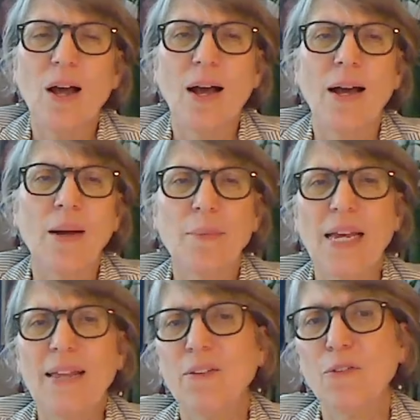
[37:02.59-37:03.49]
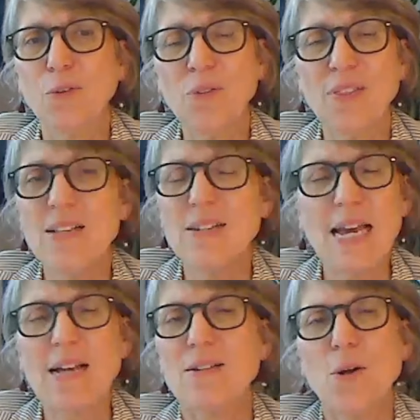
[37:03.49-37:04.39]
And the truth is,
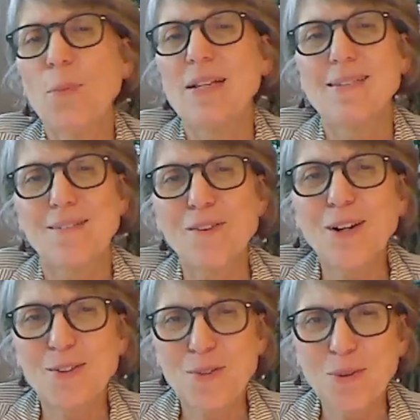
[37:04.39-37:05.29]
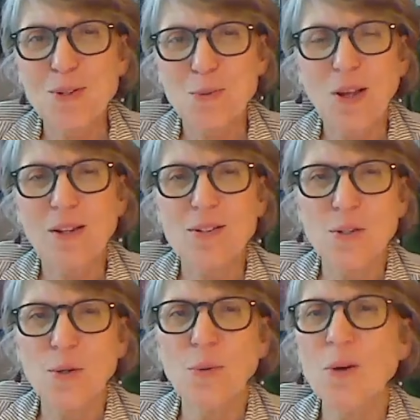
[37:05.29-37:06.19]
yes, nobody's ever going to do it as well as
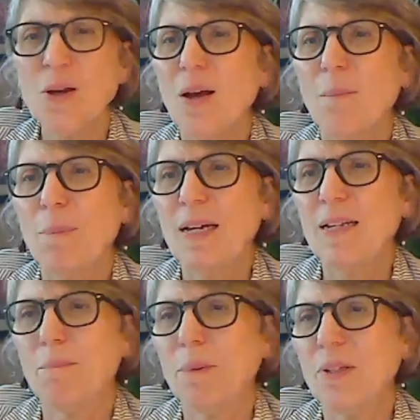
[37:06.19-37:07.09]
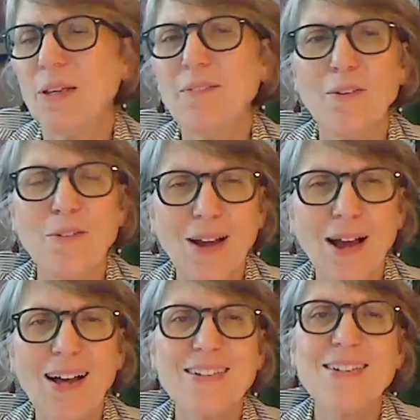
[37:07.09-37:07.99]
you, but believe it or
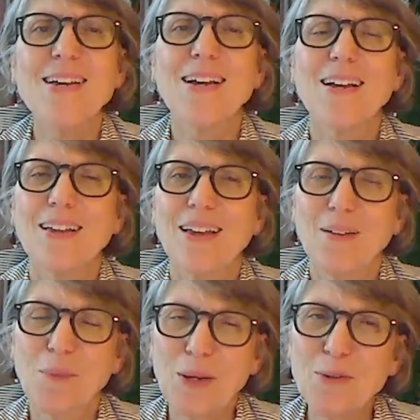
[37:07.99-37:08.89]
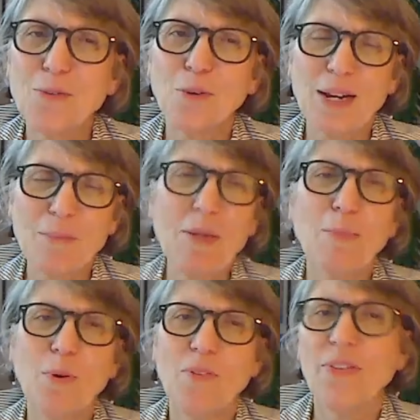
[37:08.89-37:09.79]
not, when you train
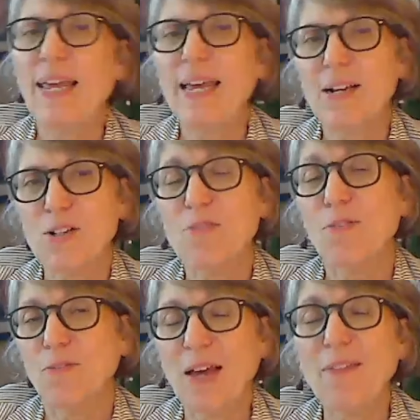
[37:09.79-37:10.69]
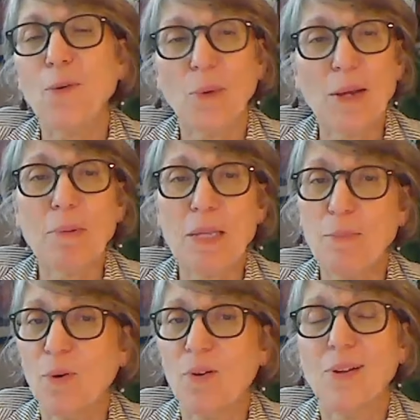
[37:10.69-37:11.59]
people, they actually, if you've got the right
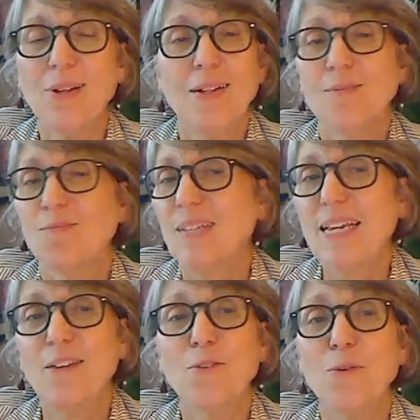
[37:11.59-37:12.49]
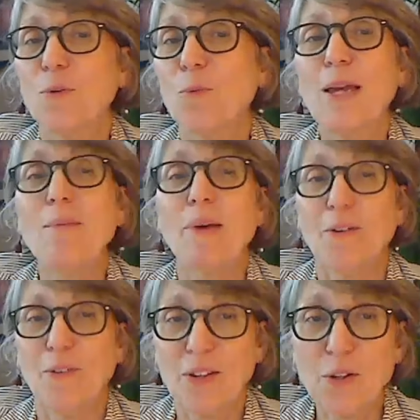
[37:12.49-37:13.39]
people, they can do it way
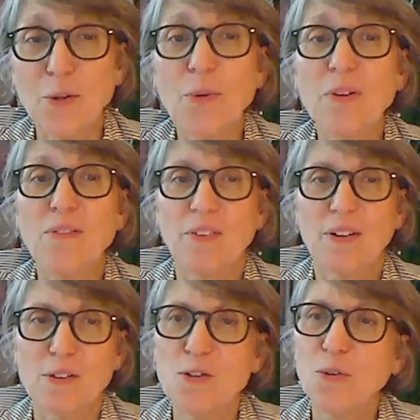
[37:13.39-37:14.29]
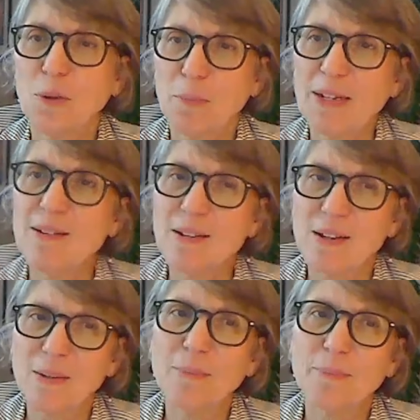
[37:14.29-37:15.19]
better than you in a fairly short amount of
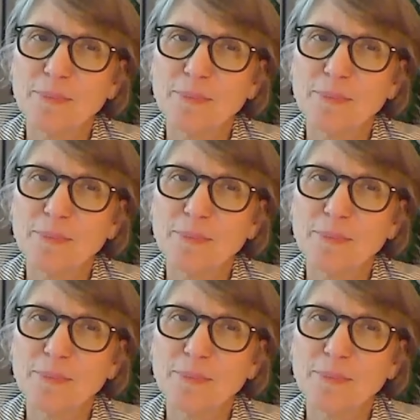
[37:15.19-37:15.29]
time.